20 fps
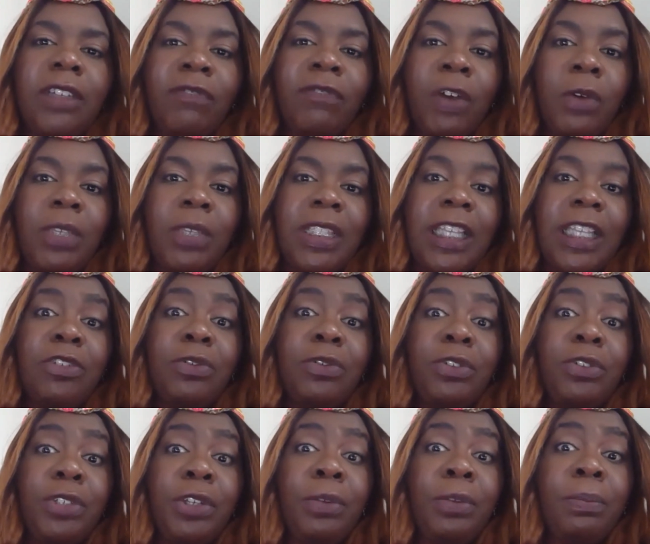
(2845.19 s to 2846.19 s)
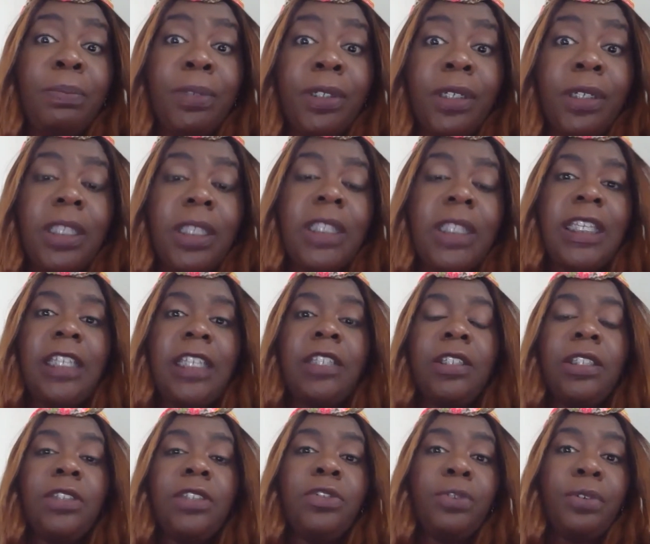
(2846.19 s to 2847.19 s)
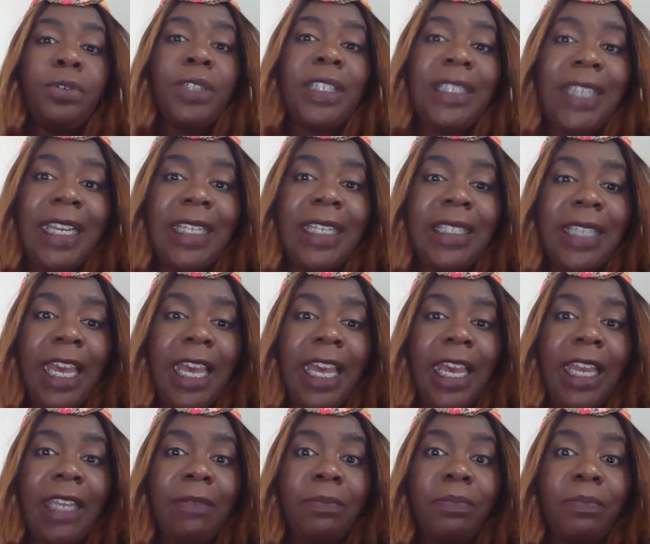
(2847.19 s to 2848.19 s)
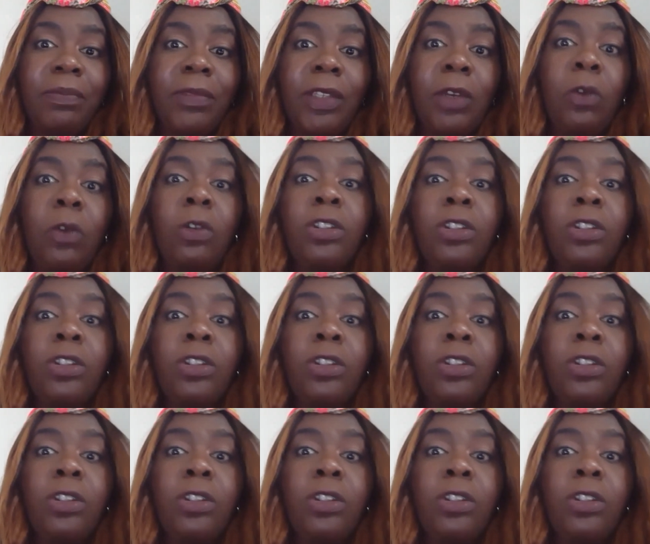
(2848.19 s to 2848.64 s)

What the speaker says: folks that do your books during the daytime, or